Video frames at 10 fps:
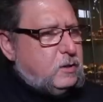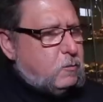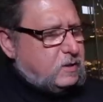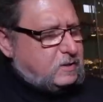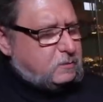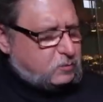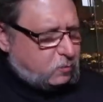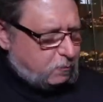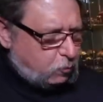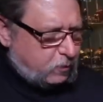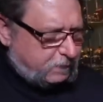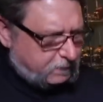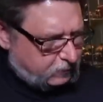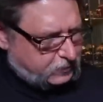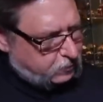you want some sort of
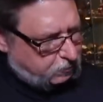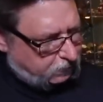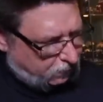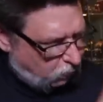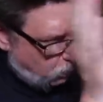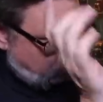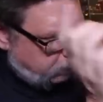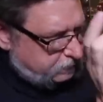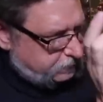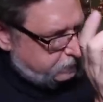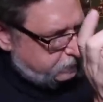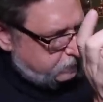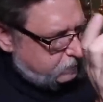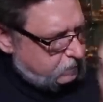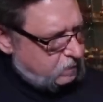pre-filter before
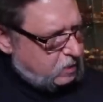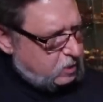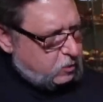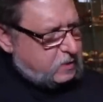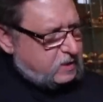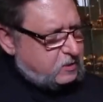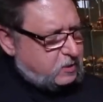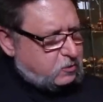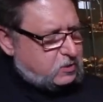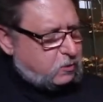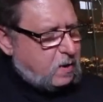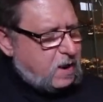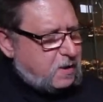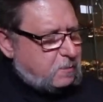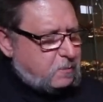you get to your
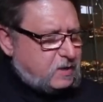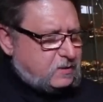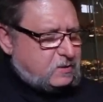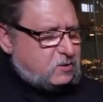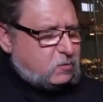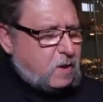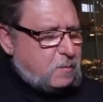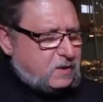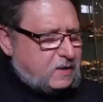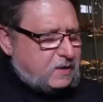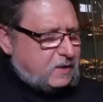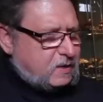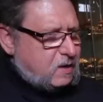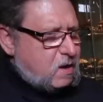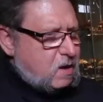ceramic, because the ceramic can get
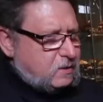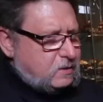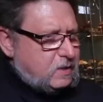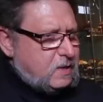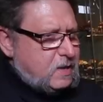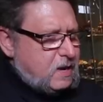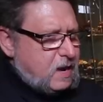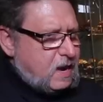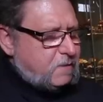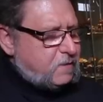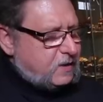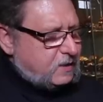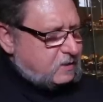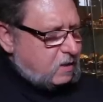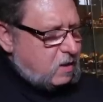clogged. And if it
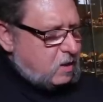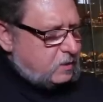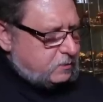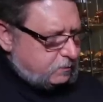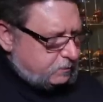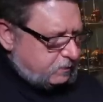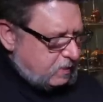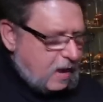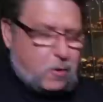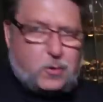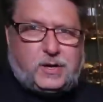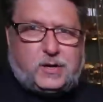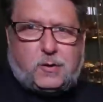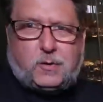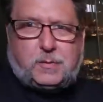gets clogged, how are you
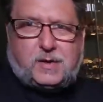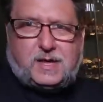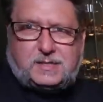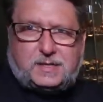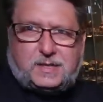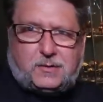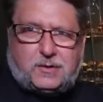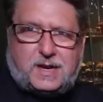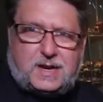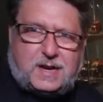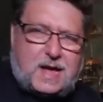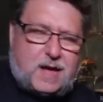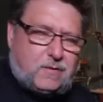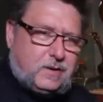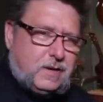going to replace it or get it
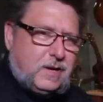out?